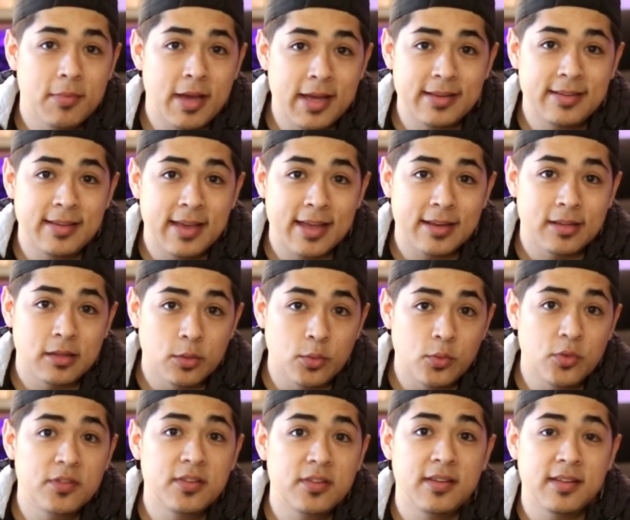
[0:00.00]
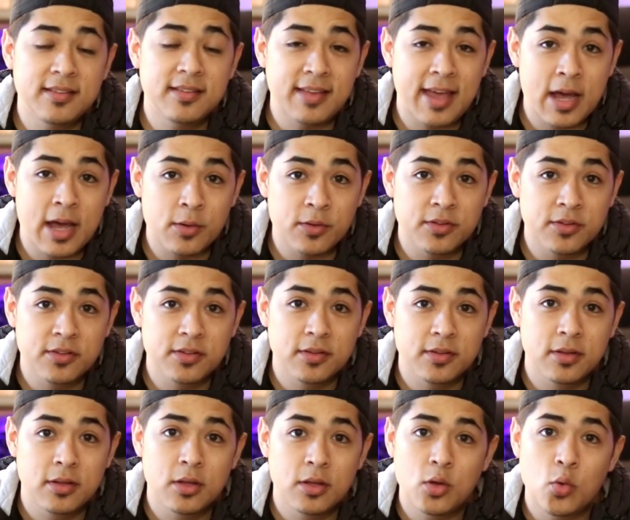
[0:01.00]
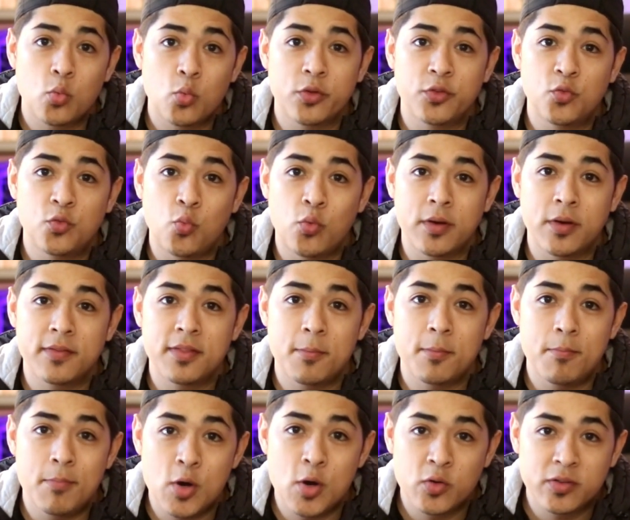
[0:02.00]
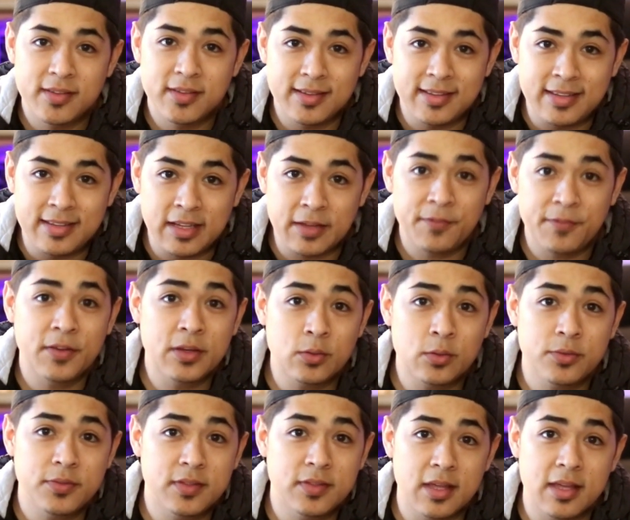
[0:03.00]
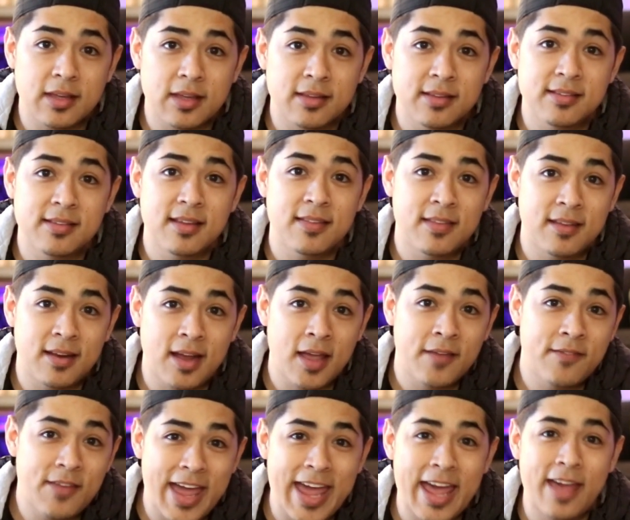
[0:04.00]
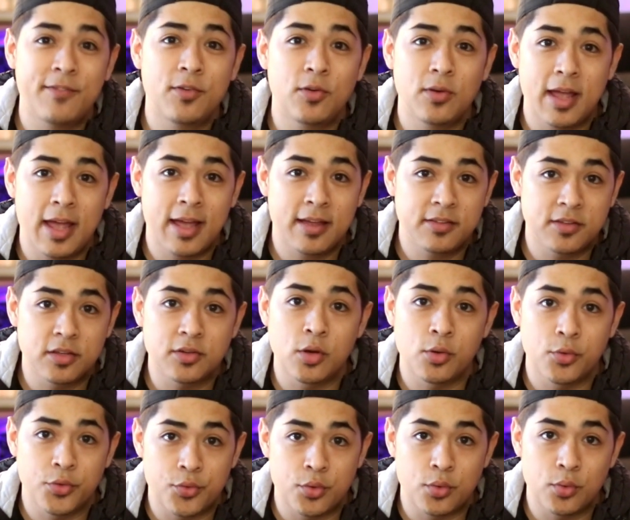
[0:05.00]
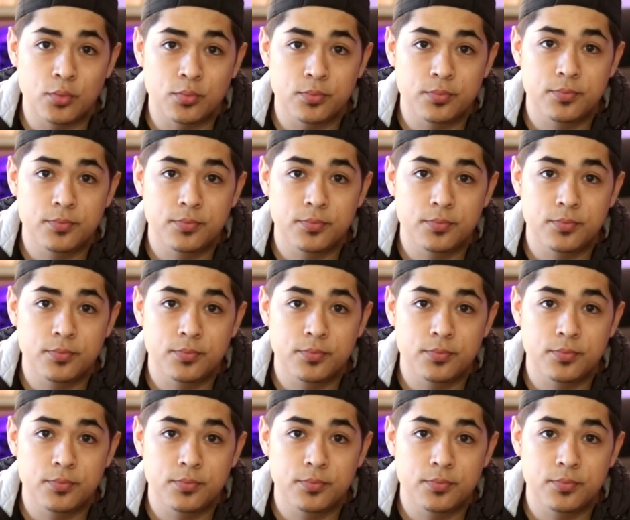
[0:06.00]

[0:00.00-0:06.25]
my dad lose his house was one of the most difficult things that I've ever had to go through.